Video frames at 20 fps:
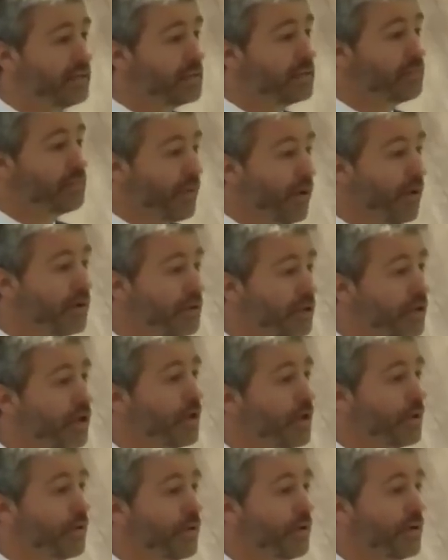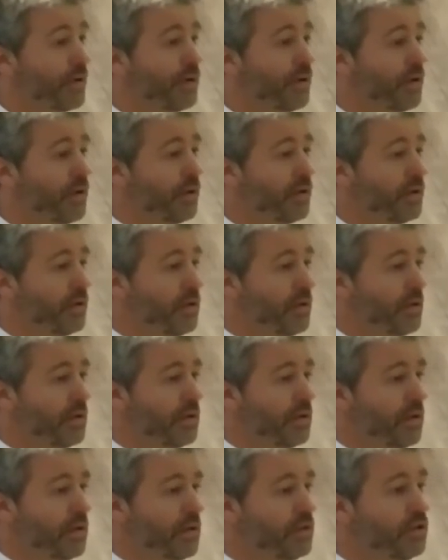is upon you,
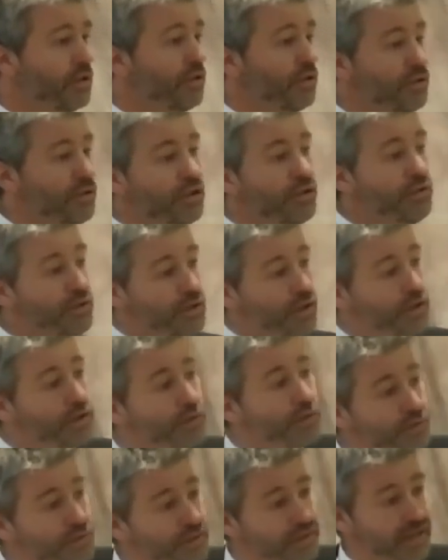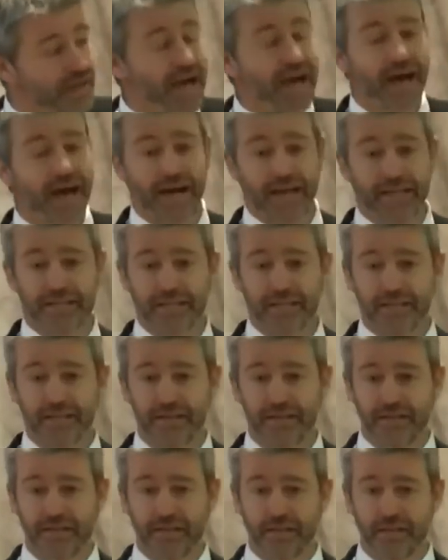do you use that
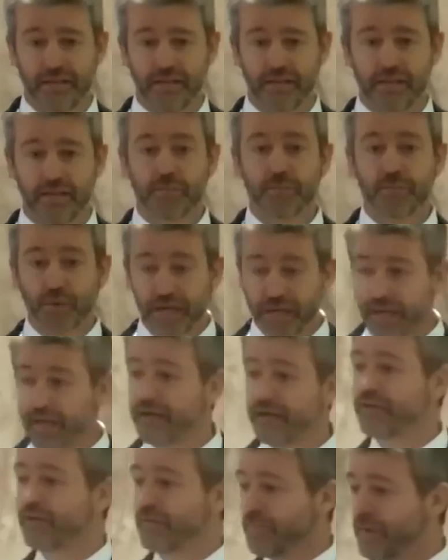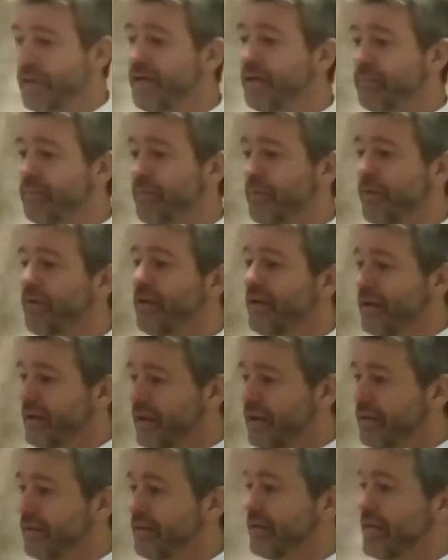to bring other people
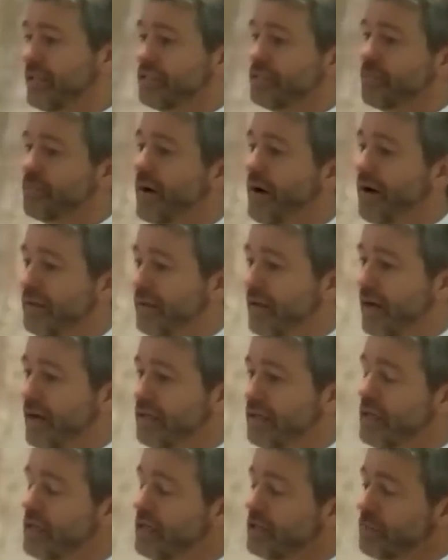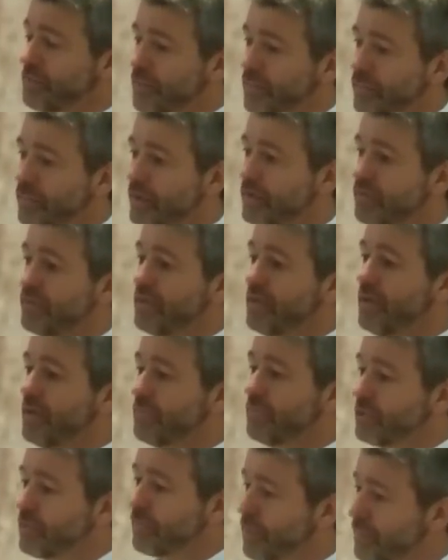into that spotlight, to promote
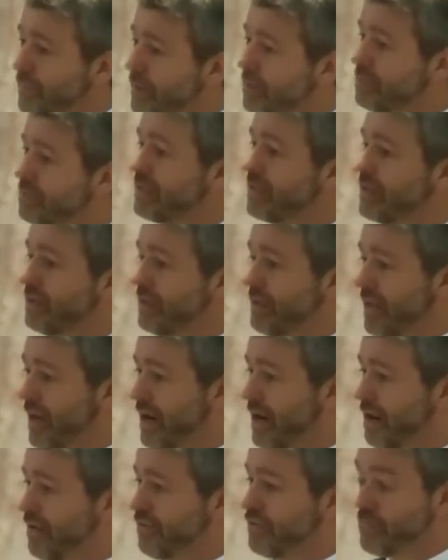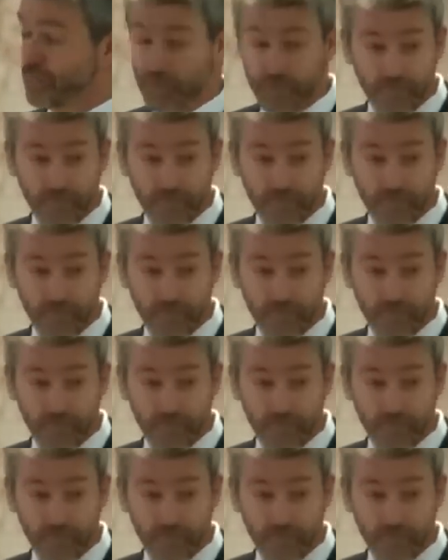them, to promote their life, to